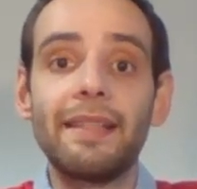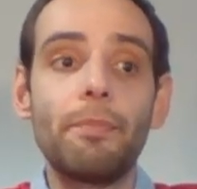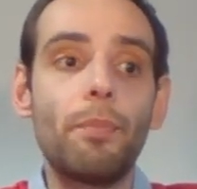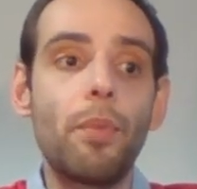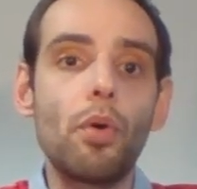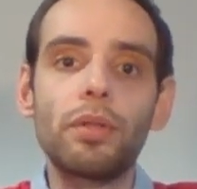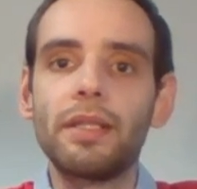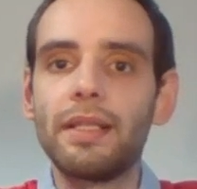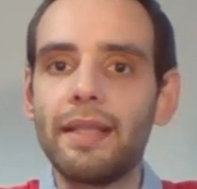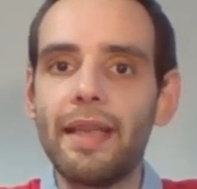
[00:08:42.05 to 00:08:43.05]
and they
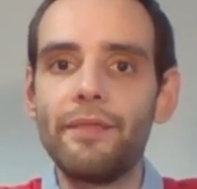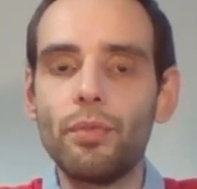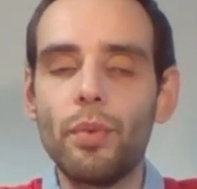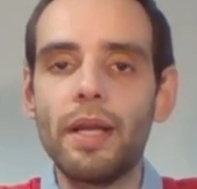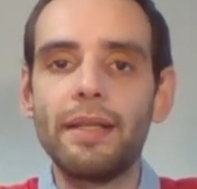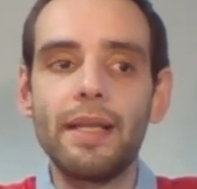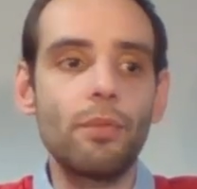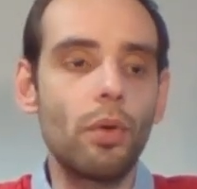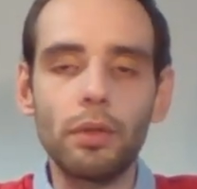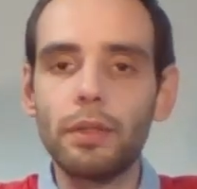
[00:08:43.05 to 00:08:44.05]
post it everywhere
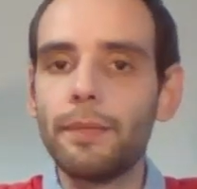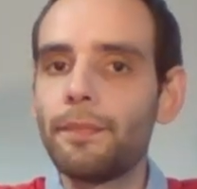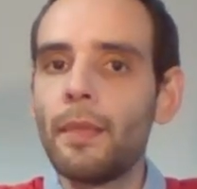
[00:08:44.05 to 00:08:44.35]
they want.